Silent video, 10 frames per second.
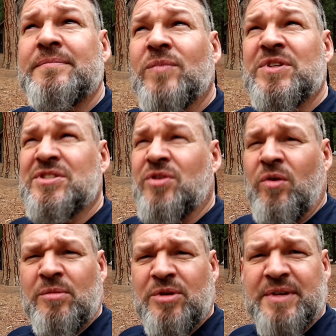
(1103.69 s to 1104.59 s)
which is
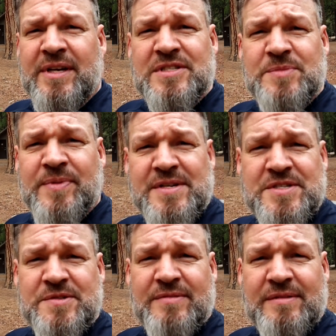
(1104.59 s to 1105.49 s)
horrible because this
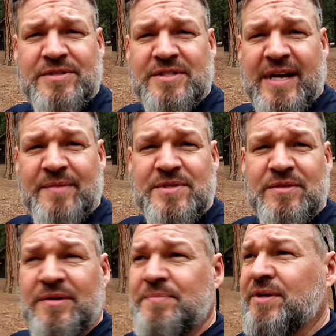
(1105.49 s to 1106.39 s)
place is just
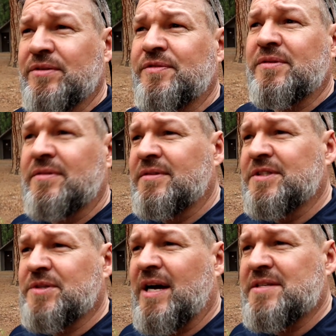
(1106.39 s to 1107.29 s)
absolutely beautiful.
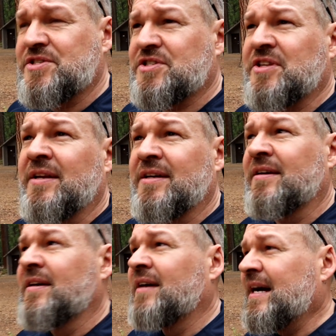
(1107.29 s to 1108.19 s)
It's stunning.
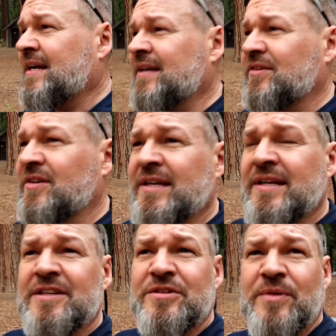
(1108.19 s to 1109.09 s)
I can't look in
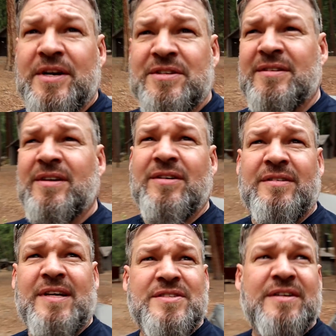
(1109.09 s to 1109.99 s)
any direction and go,
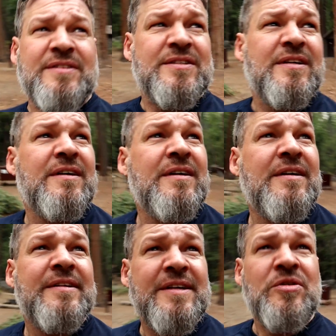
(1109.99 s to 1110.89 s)
oh, that sucks.
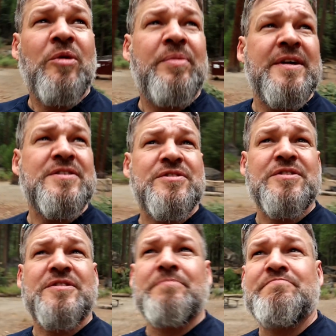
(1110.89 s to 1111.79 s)
This whole place is
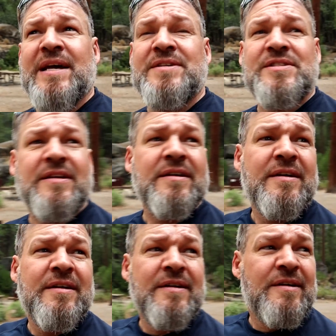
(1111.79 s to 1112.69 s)
just amazing.
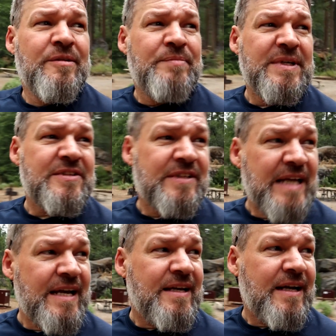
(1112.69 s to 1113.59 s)
But
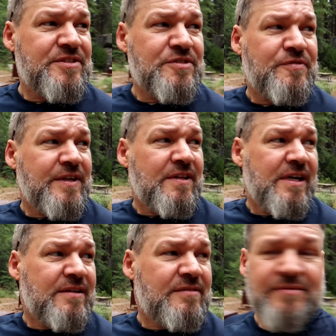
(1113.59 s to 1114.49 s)
today I just feel
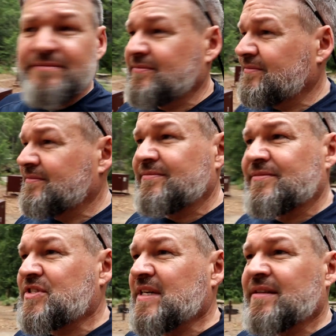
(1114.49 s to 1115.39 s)
like
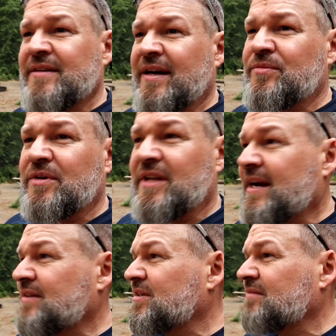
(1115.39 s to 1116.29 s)
sitting down,
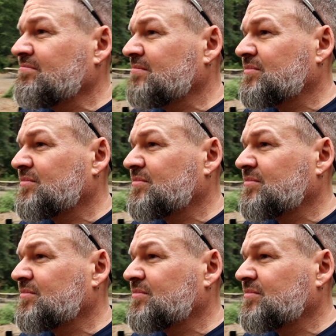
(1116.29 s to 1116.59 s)
relaxing,